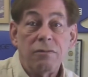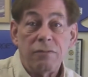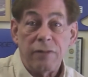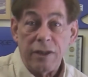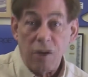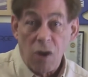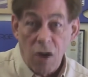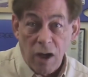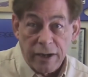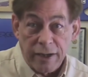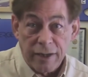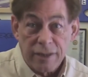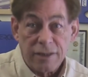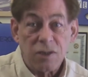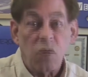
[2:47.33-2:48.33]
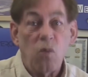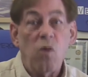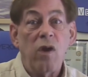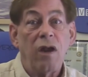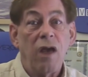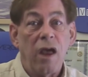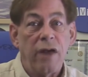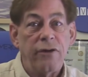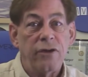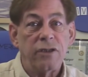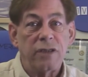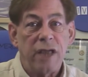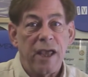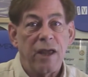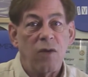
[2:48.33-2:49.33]
the audience will
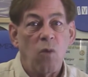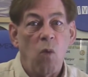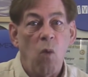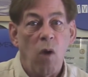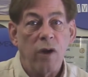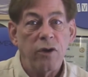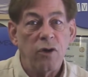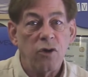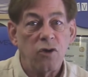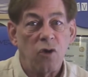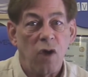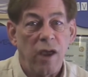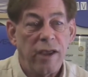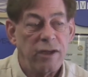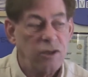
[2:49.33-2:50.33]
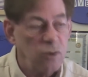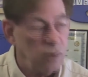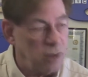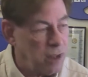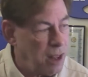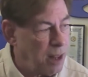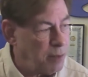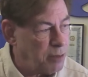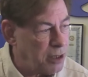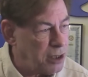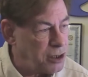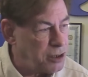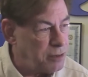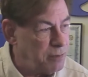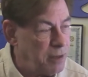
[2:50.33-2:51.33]
understand what you're trying to
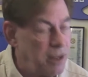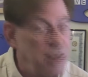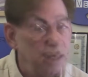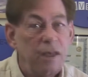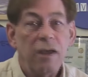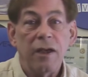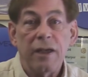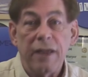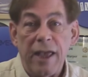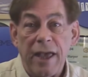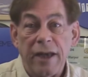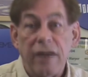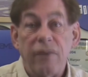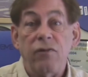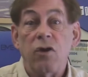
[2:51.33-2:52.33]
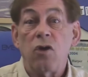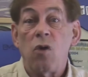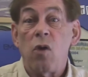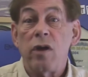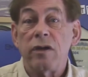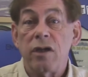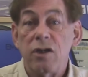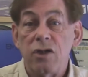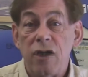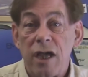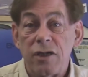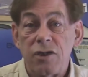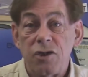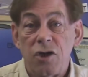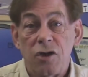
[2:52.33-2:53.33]
accomplish. Again, if you're going to
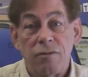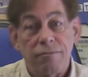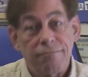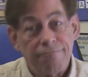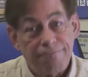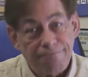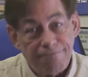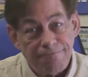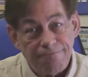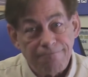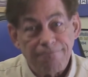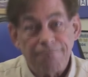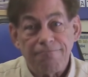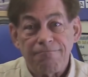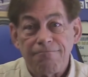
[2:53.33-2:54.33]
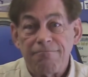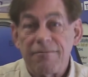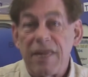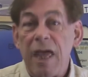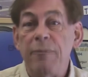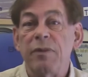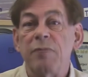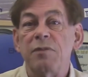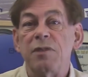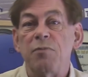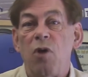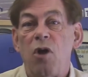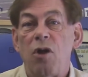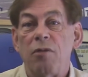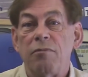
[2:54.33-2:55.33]
gesture, keep them
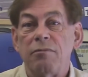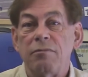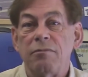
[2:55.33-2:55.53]
small.